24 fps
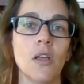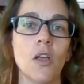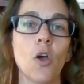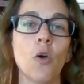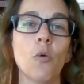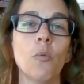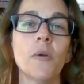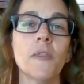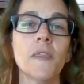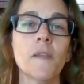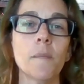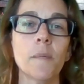
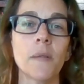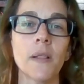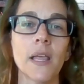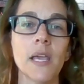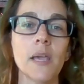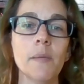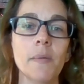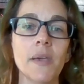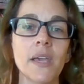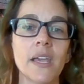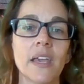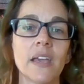When the play
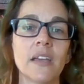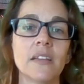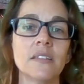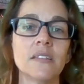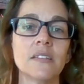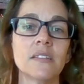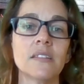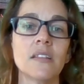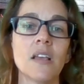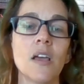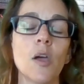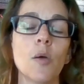
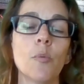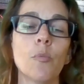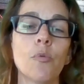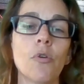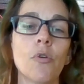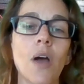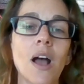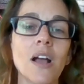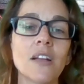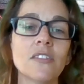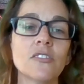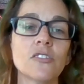begins,
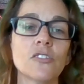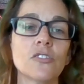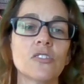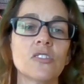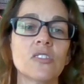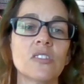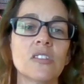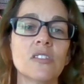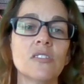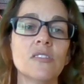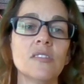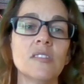Proctor
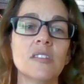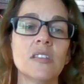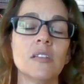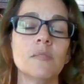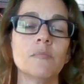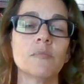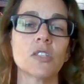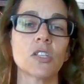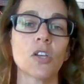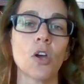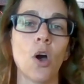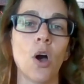still
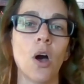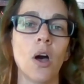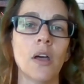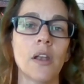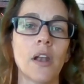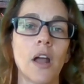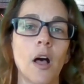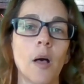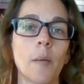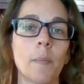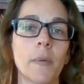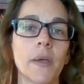seems caught
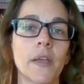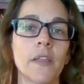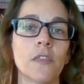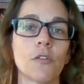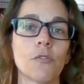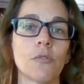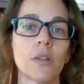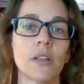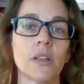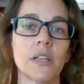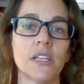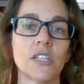up in the
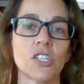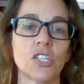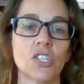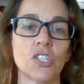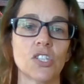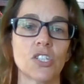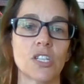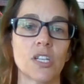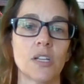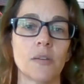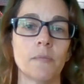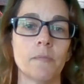
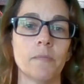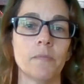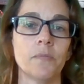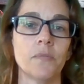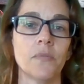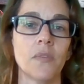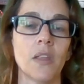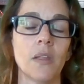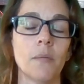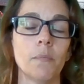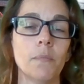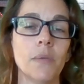relationship,
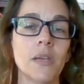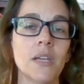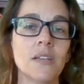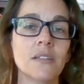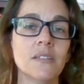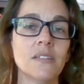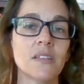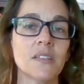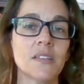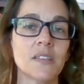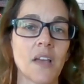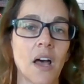being
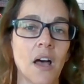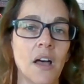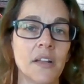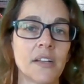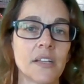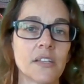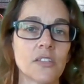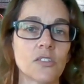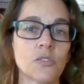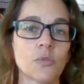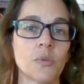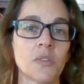
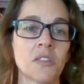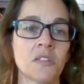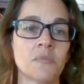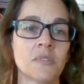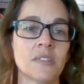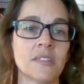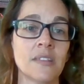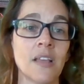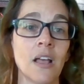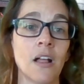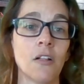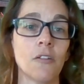dishonest with
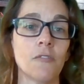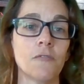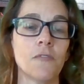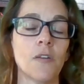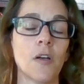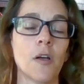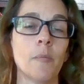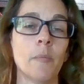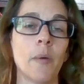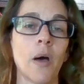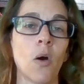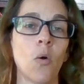himself
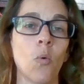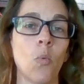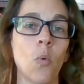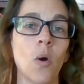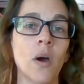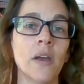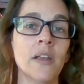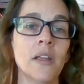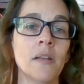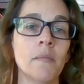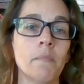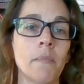about
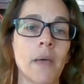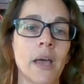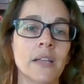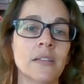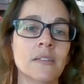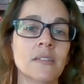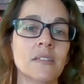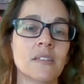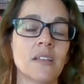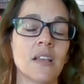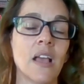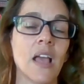what it
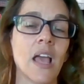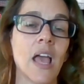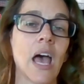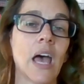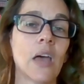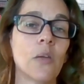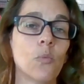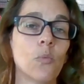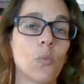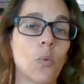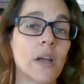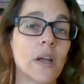meant
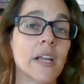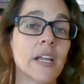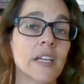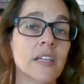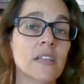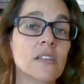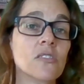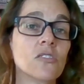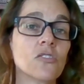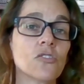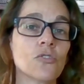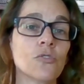and what
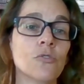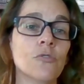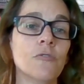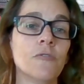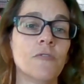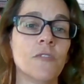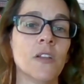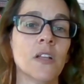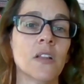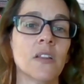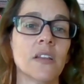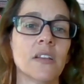his true
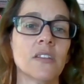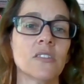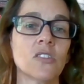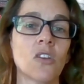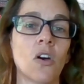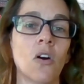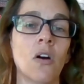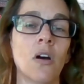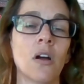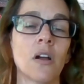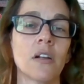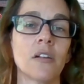feelings
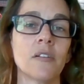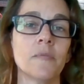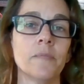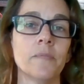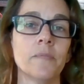are.